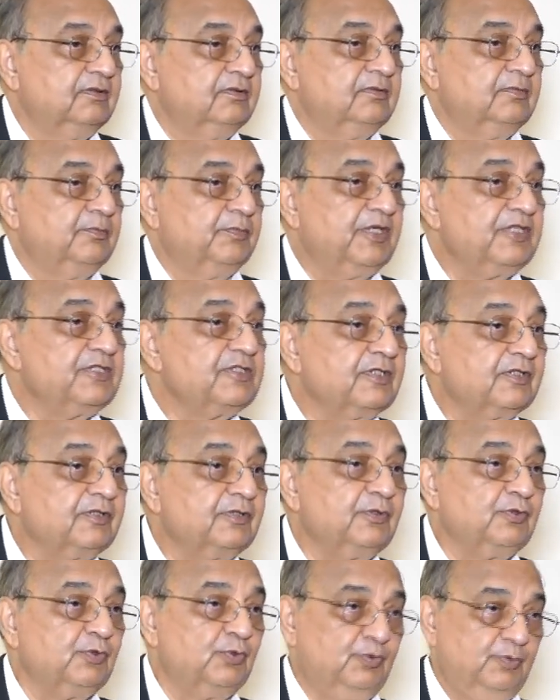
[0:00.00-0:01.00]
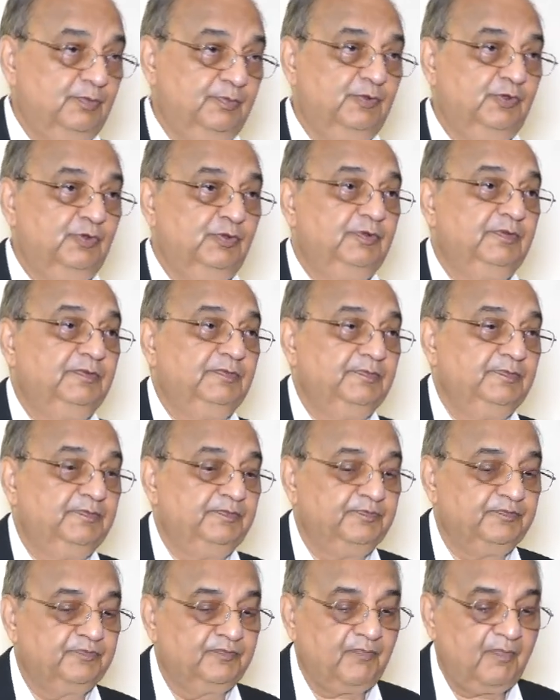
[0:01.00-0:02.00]
pressure control mode.
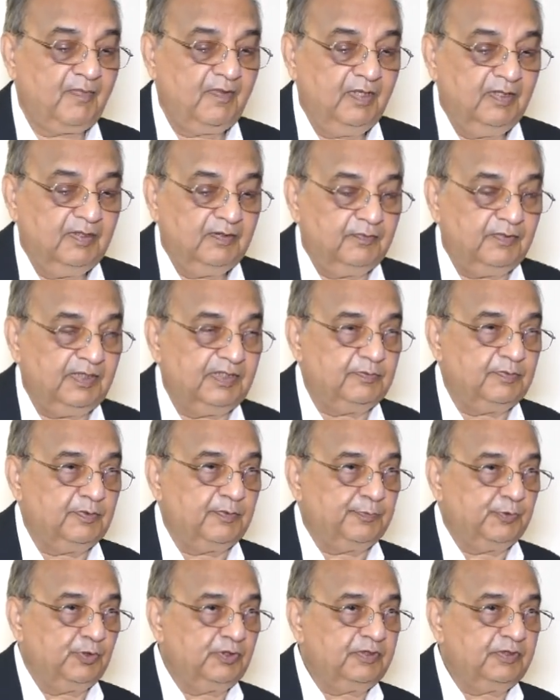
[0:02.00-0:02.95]
When we put